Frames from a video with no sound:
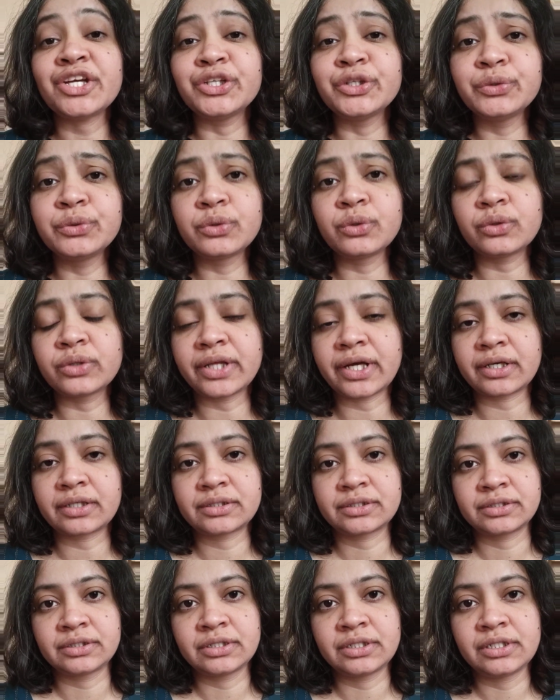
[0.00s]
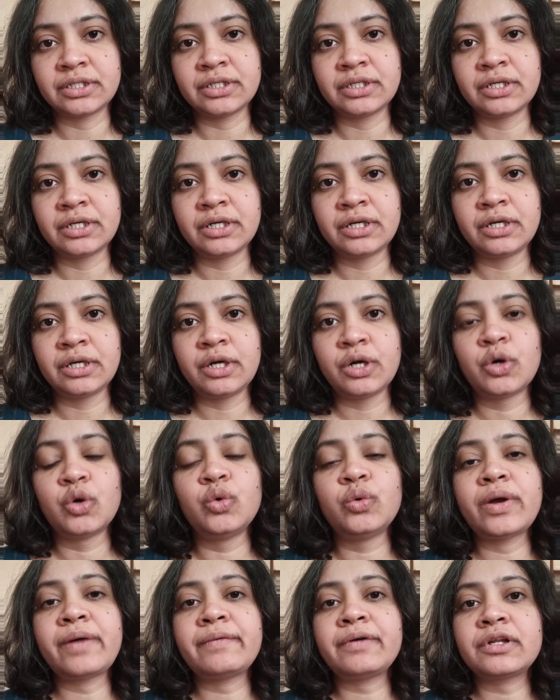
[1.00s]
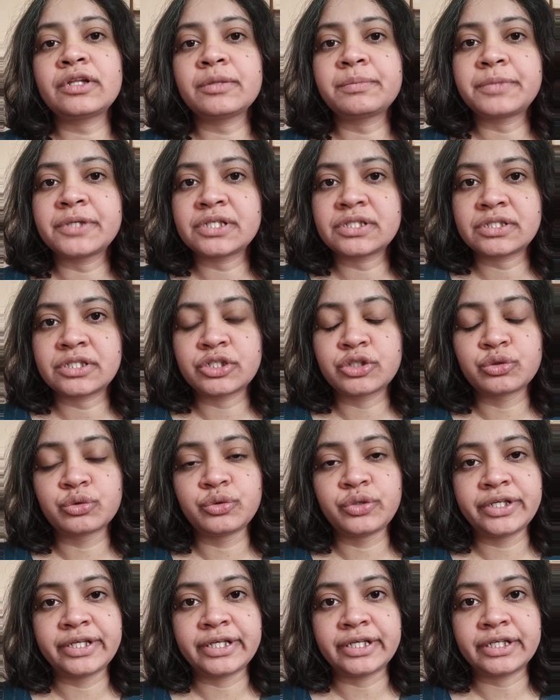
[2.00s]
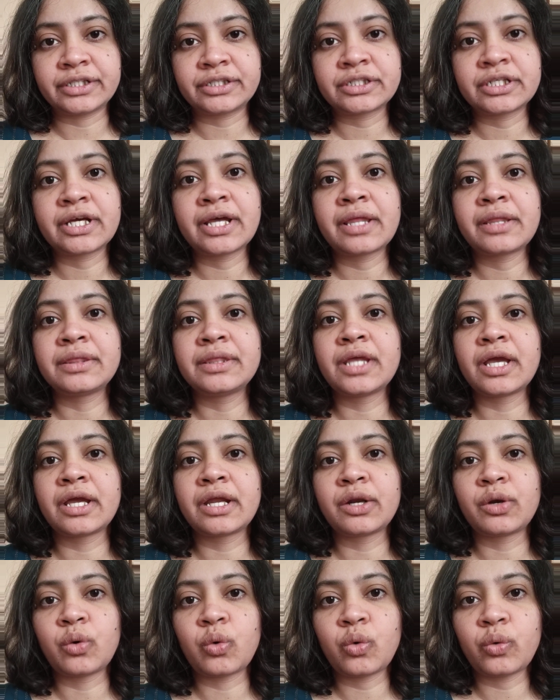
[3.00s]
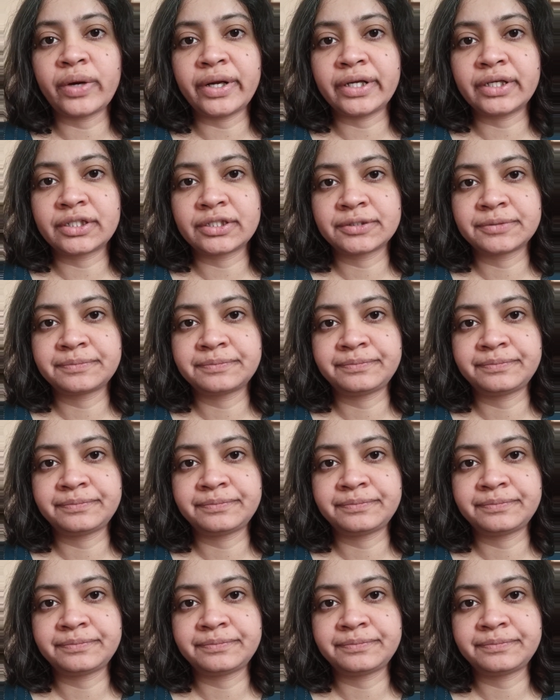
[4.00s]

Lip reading: You know that. Whoever the person doing it, they know it.